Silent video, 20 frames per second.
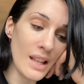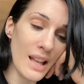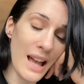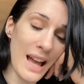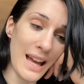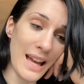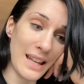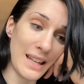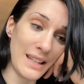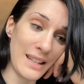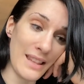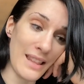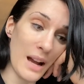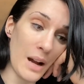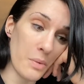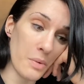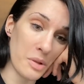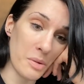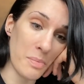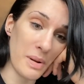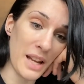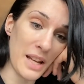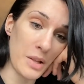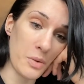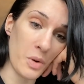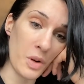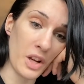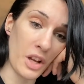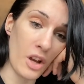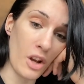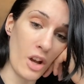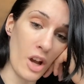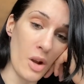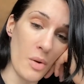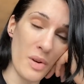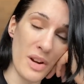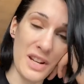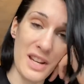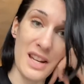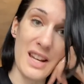And that was a place where I could go
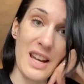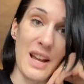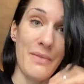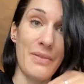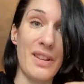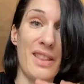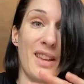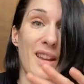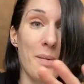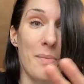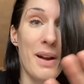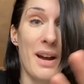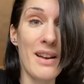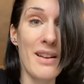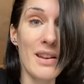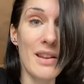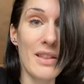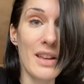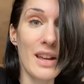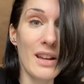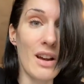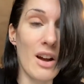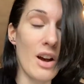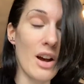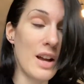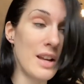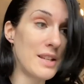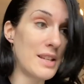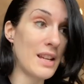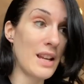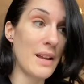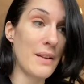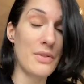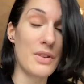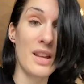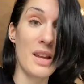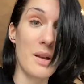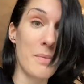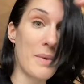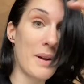where I didn't have to think about anything. I didn't have to
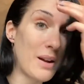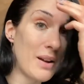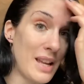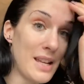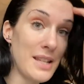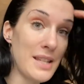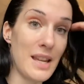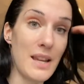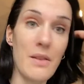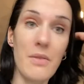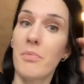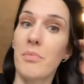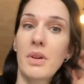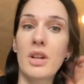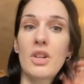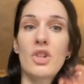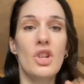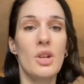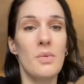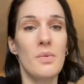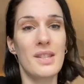think about Edie even, because she was